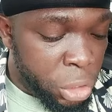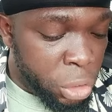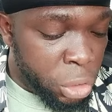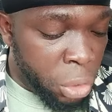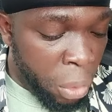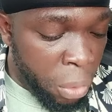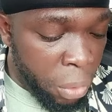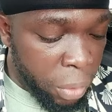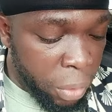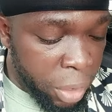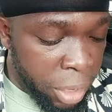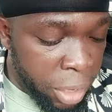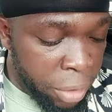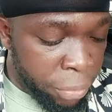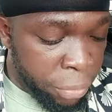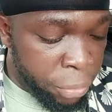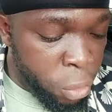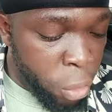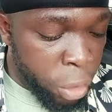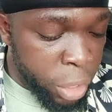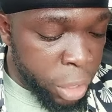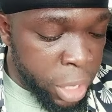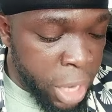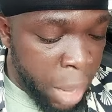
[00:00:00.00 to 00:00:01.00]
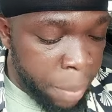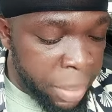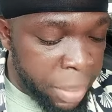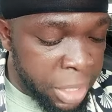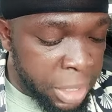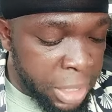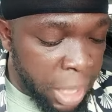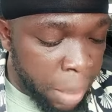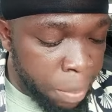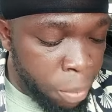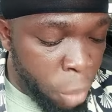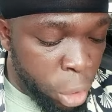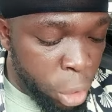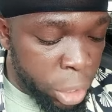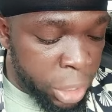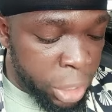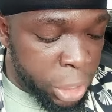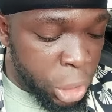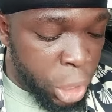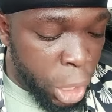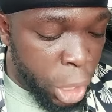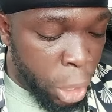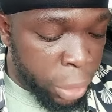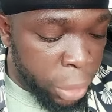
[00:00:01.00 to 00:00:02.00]
So if your name is among
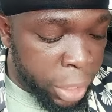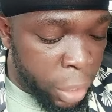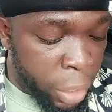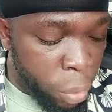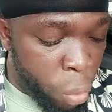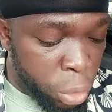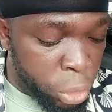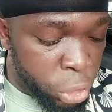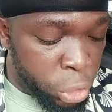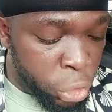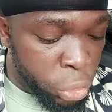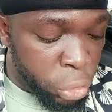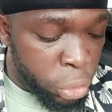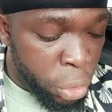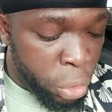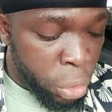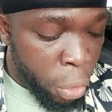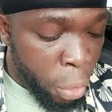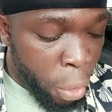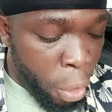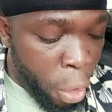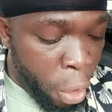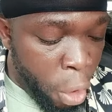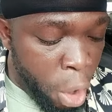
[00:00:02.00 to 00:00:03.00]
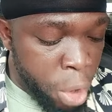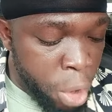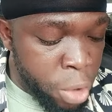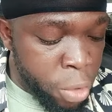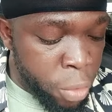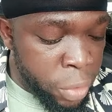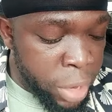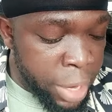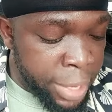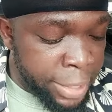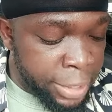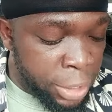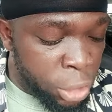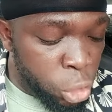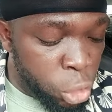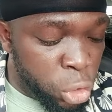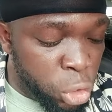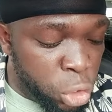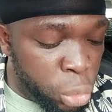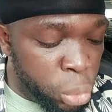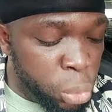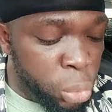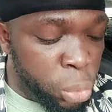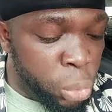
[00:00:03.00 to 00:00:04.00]
these lucky ones, all you need to
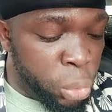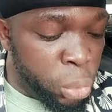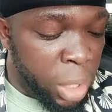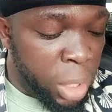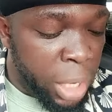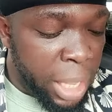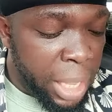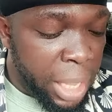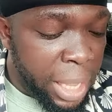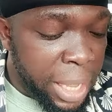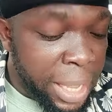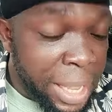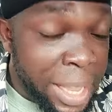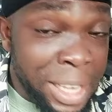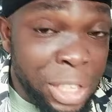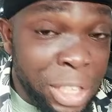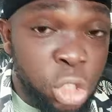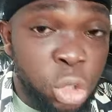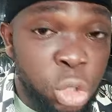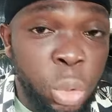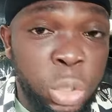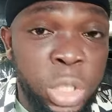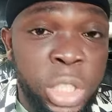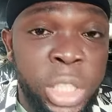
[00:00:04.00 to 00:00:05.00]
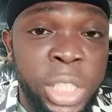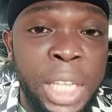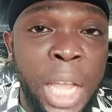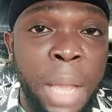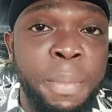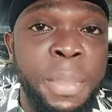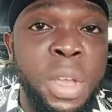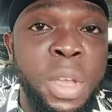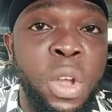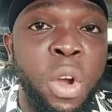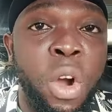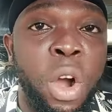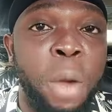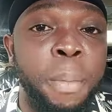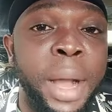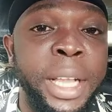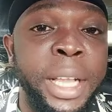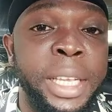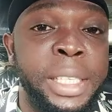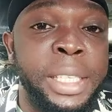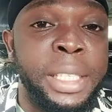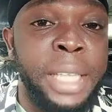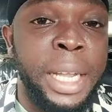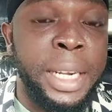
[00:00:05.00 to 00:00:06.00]
do is to DM me on
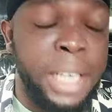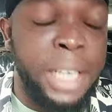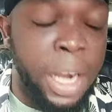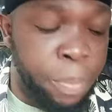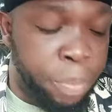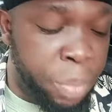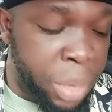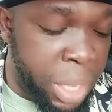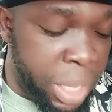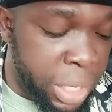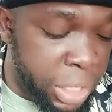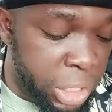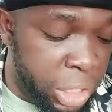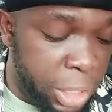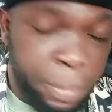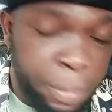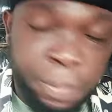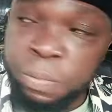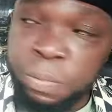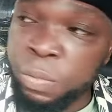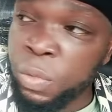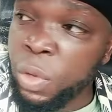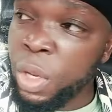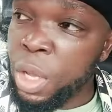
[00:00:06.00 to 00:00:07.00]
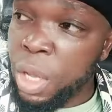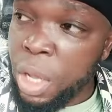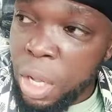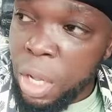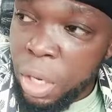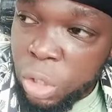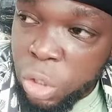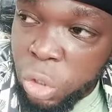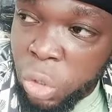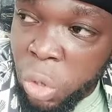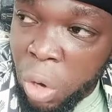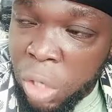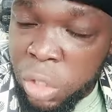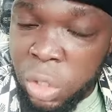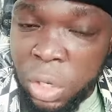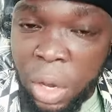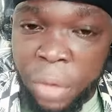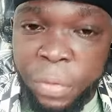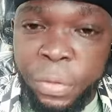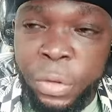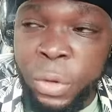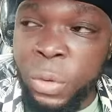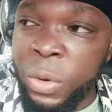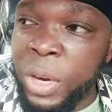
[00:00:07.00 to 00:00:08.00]
my Instagram page. Those
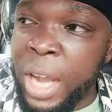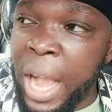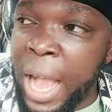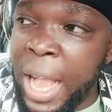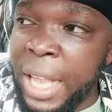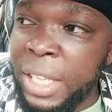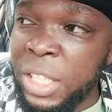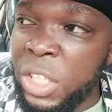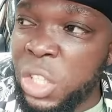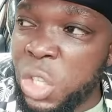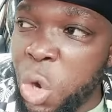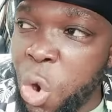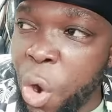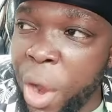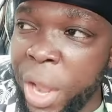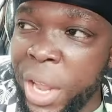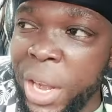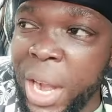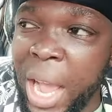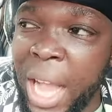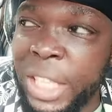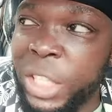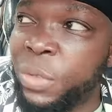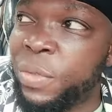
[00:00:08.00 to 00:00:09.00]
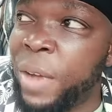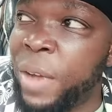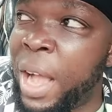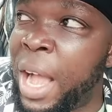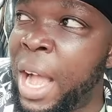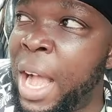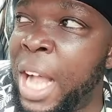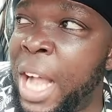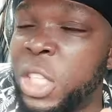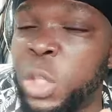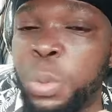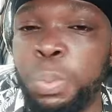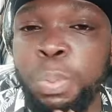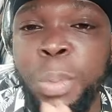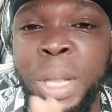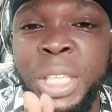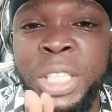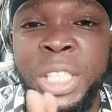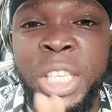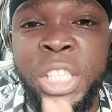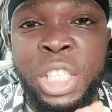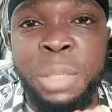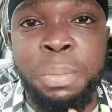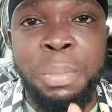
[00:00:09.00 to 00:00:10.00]
of you guys going as far as
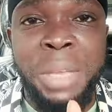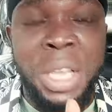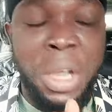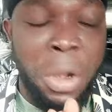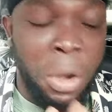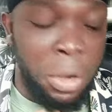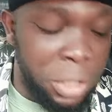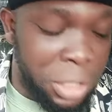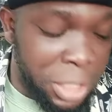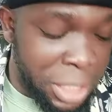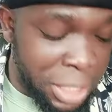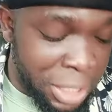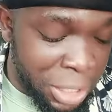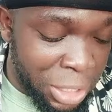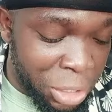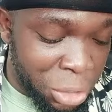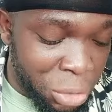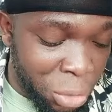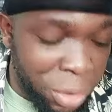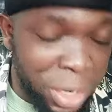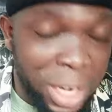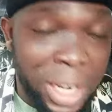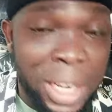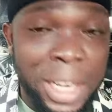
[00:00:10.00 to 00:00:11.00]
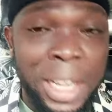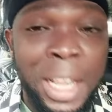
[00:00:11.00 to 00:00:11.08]
messaging me on TikTok,